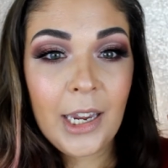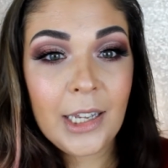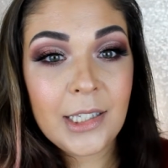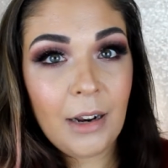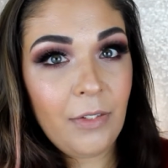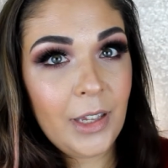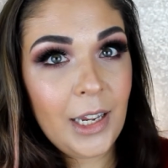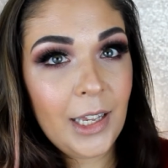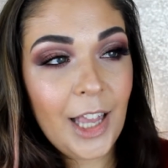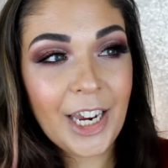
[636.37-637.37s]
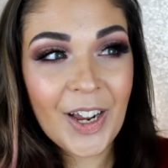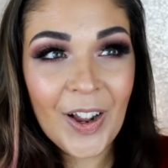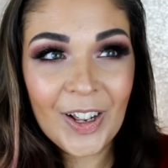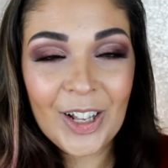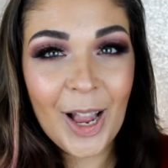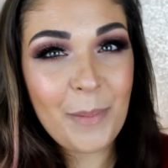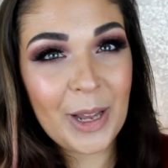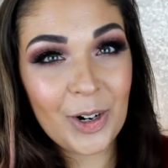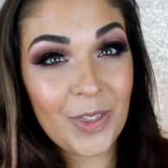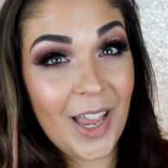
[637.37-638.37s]
it's definitely like a lot
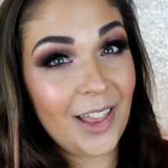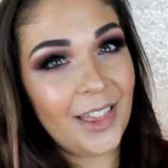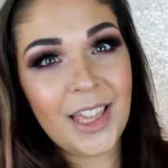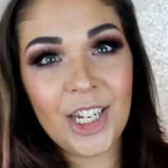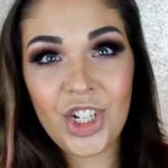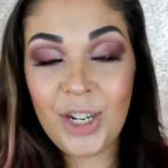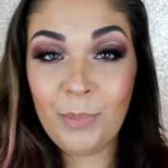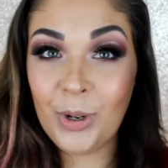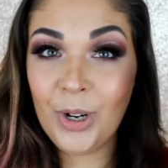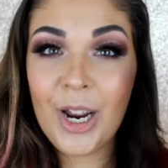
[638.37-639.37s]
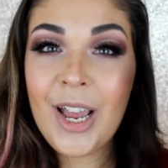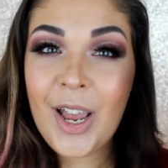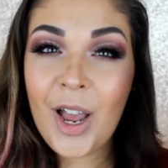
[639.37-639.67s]
better than the cheaper